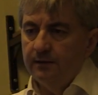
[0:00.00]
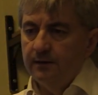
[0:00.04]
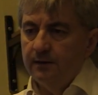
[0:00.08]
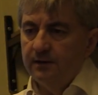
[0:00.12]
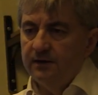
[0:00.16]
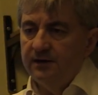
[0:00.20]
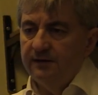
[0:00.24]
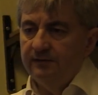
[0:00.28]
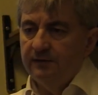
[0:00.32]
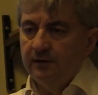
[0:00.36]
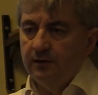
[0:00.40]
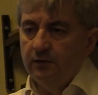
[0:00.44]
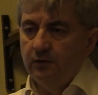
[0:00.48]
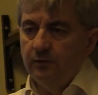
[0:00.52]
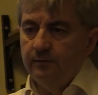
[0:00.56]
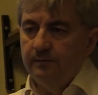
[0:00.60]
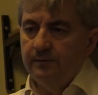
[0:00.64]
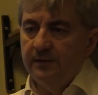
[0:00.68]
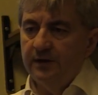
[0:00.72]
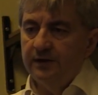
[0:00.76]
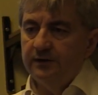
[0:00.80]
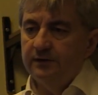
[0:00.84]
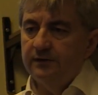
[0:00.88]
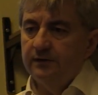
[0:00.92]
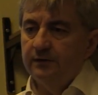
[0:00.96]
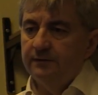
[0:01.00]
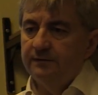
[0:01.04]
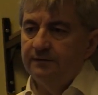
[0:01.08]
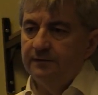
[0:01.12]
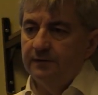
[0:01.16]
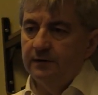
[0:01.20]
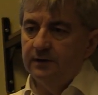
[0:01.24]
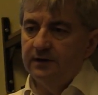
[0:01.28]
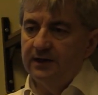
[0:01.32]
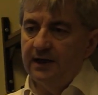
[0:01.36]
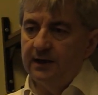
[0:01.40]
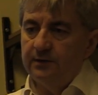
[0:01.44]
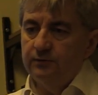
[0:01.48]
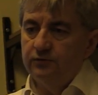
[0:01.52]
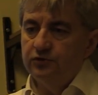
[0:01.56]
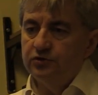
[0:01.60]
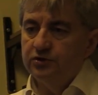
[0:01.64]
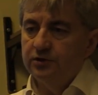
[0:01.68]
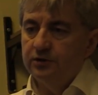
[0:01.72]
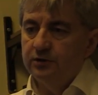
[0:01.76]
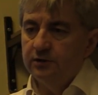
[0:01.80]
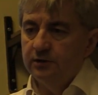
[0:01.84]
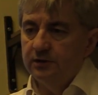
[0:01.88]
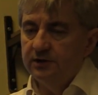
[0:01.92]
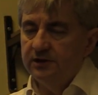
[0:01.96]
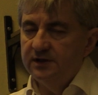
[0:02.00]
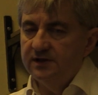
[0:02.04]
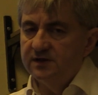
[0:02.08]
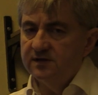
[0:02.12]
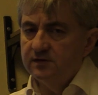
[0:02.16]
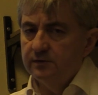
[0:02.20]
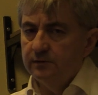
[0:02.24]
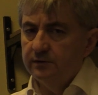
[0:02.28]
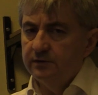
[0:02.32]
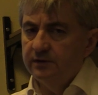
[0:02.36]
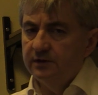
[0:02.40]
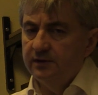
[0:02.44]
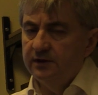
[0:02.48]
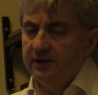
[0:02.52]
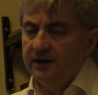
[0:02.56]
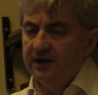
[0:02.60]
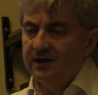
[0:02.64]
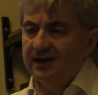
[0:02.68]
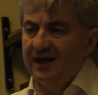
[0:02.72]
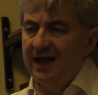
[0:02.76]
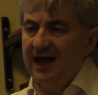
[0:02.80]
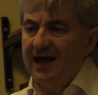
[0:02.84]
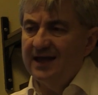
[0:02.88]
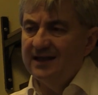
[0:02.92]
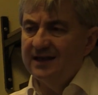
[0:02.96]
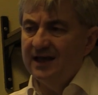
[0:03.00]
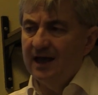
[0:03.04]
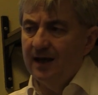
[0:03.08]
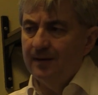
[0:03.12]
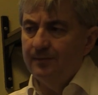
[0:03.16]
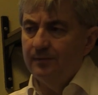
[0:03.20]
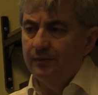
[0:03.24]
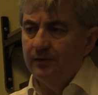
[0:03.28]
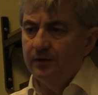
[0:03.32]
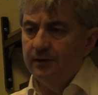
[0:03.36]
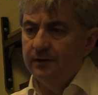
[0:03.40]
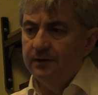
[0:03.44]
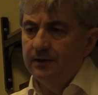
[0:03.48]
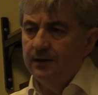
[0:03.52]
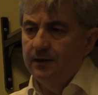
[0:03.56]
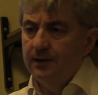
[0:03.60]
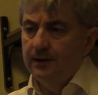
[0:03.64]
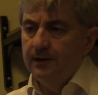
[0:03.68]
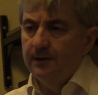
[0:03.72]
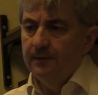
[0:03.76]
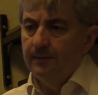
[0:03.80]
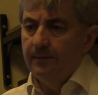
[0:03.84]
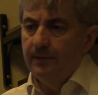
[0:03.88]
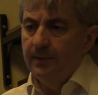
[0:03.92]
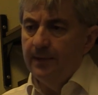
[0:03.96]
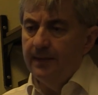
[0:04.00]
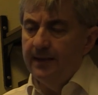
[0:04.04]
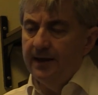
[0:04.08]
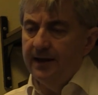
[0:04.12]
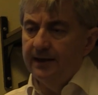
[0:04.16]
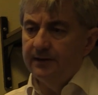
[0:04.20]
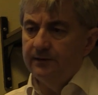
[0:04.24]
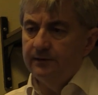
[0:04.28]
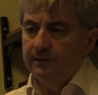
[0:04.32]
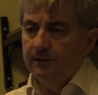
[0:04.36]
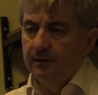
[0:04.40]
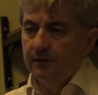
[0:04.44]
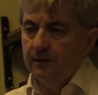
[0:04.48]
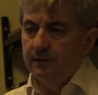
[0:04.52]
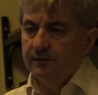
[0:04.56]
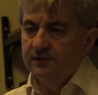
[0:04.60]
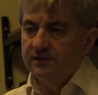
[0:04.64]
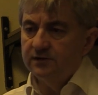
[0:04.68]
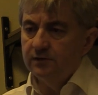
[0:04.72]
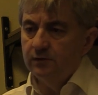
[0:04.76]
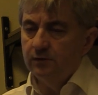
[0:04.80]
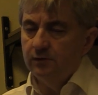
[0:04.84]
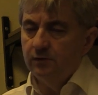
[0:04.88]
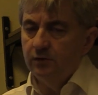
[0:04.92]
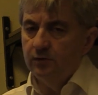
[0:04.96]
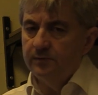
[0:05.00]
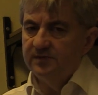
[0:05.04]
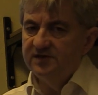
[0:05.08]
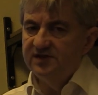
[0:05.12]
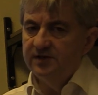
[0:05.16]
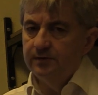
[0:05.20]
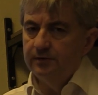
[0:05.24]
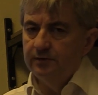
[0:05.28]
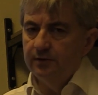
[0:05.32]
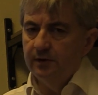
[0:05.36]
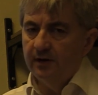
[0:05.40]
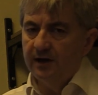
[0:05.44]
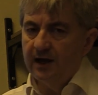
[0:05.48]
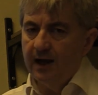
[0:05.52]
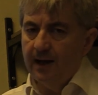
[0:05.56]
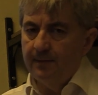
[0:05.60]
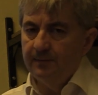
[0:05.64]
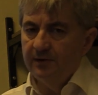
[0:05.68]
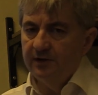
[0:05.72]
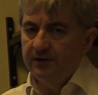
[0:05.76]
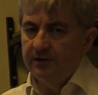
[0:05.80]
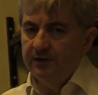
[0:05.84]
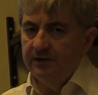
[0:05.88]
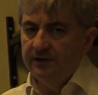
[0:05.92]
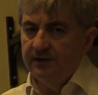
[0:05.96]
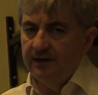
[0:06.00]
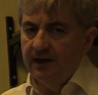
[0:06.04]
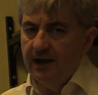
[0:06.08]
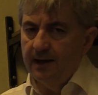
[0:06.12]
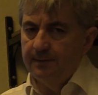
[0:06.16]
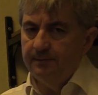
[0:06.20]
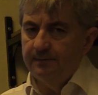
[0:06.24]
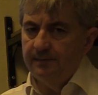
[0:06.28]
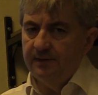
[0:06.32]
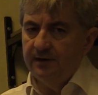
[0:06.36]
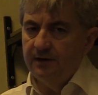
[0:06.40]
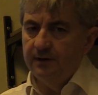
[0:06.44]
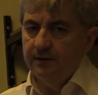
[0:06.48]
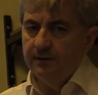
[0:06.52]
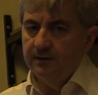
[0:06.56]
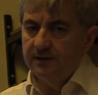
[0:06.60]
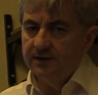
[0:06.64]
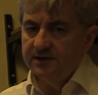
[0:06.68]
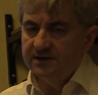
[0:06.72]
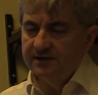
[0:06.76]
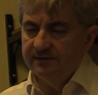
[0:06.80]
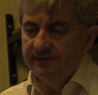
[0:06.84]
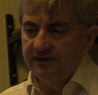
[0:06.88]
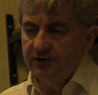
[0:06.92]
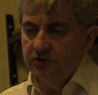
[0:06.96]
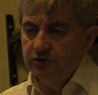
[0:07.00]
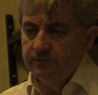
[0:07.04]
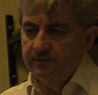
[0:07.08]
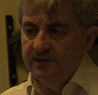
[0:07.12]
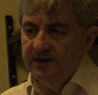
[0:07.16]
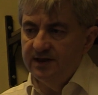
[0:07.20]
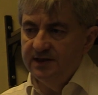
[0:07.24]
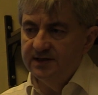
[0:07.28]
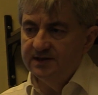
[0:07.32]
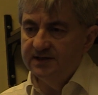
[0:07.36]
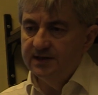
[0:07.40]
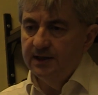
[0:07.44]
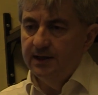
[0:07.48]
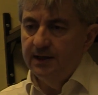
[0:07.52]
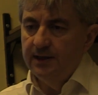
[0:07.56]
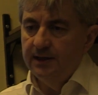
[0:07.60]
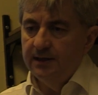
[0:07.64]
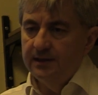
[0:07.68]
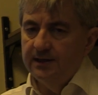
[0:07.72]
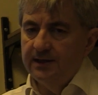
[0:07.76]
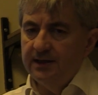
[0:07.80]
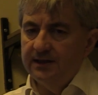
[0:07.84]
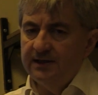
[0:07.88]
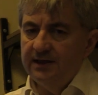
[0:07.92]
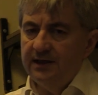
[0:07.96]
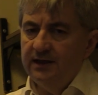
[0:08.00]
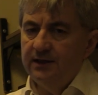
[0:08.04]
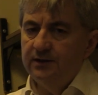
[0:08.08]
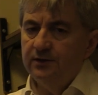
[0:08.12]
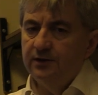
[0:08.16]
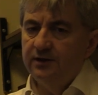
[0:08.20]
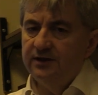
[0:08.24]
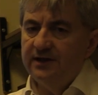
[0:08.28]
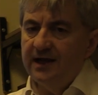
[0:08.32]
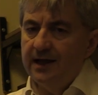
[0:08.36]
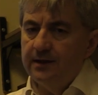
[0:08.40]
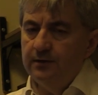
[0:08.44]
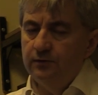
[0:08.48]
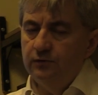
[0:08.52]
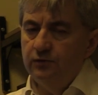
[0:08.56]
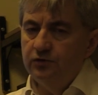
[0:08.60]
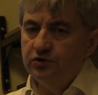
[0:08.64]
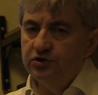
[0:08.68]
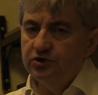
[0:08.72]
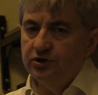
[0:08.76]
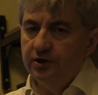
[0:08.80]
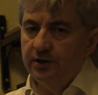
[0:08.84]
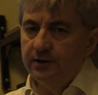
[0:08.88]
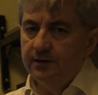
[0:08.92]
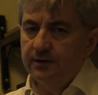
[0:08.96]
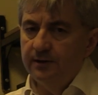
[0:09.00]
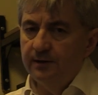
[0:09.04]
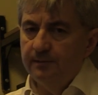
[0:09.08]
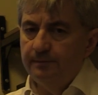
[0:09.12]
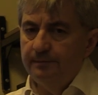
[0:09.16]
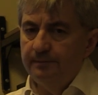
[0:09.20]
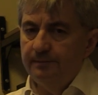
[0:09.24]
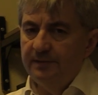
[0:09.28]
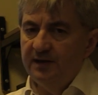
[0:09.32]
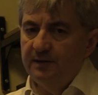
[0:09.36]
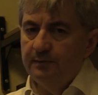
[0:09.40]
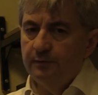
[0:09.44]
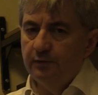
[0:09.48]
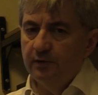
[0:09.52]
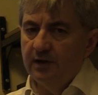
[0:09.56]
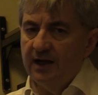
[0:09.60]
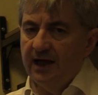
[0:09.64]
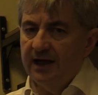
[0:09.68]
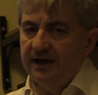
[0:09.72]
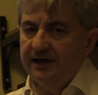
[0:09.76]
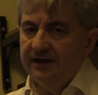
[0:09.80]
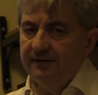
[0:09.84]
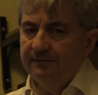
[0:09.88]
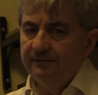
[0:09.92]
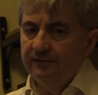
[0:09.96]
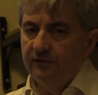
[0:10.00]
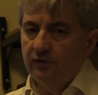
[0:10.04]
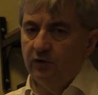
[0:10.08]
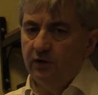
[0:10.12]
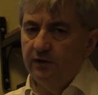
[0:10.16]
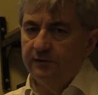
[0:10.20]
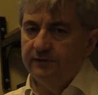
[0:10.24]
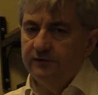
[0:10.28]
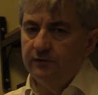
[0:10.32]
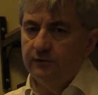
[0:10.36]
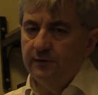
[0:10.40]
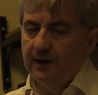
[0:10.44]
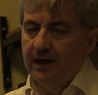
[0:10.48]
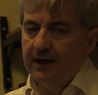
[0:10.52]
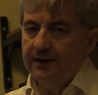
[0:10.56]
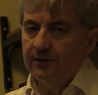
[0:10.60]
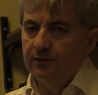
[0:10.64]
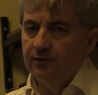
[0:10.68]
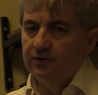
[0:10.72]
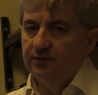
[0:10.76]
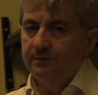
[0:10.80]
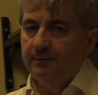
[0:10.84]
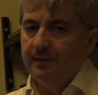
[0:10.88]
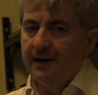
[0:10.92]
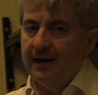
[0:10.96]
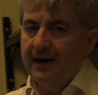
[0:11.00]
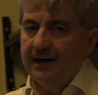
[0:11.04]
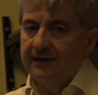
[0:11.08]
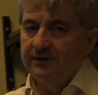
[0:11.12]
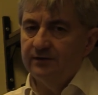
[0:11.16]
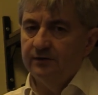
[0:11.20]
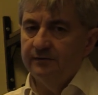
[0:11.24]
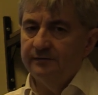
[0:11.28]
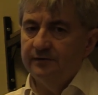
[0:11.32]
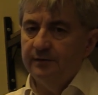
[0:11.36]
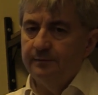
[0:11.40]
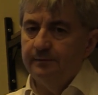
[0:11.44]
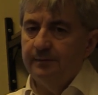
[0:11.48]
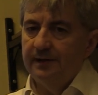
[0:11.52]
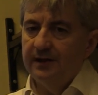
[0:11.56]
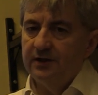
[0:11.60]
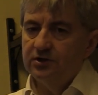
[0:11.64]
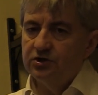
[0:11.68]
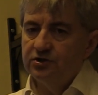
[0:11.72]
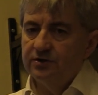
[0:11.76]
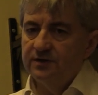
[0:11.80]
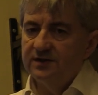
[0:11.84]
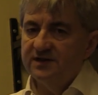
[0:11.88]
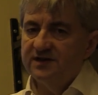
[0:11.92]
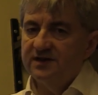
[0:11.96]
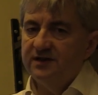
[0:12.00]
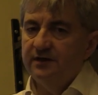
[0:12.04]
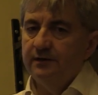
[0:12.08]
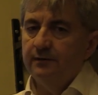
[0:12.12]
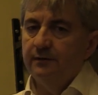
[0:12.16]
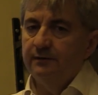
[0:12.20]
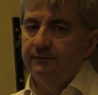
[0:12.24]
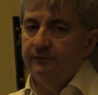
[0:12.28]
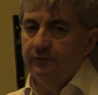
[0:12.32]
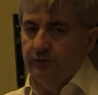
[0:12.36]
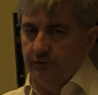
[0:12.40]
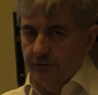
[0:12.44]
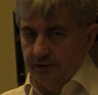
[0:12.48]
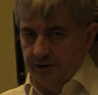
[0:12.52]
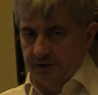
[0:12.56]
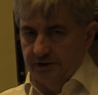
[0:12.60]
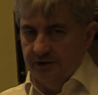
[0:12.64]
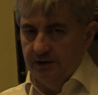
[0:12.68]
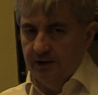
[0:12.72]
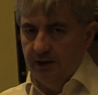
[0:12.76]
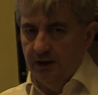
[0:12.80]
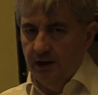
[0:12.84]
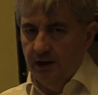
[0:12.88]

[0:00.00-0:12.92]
development of a delusional disorder, it can happen that so-called pseudo-community appears, which means that in the delusion, people are involved who are not part of the patient's real world.